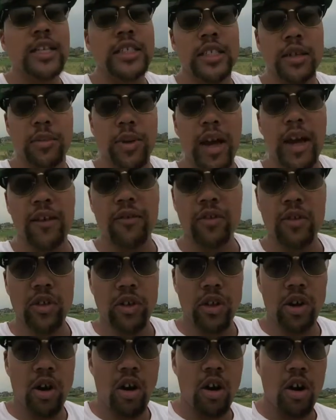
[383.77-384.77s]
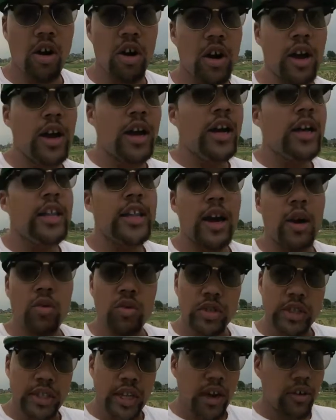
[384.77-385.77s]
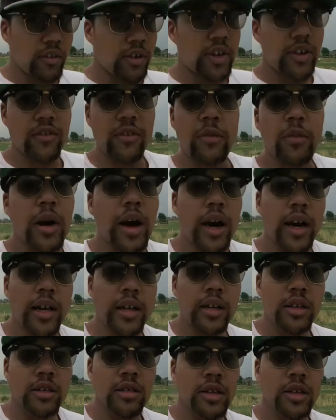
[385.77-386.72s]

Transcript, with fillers: to pay for the car that was never even mine.